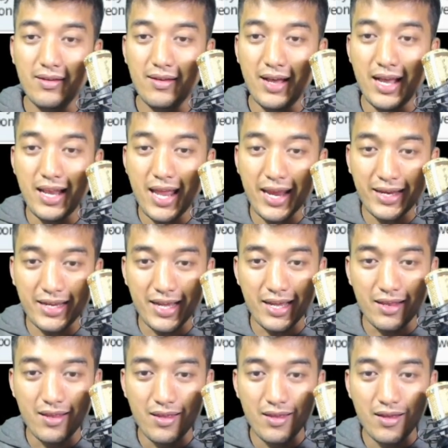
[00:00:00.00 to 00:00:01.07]
I like
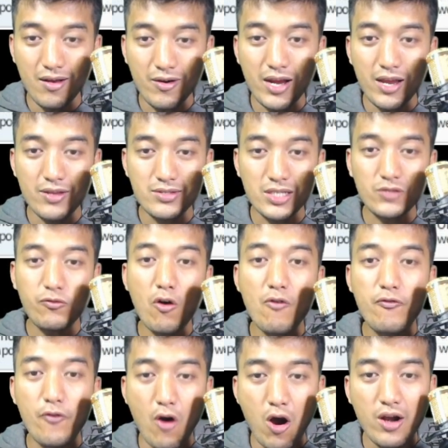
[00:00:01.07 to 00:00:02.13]
it. Okay, just for
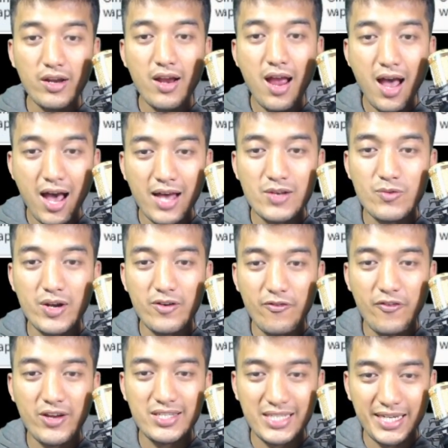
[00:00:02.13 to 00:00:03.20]
four hundred
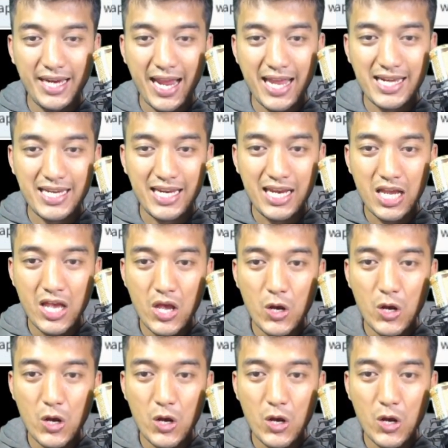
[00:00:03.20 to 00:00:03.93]
refreshing candy,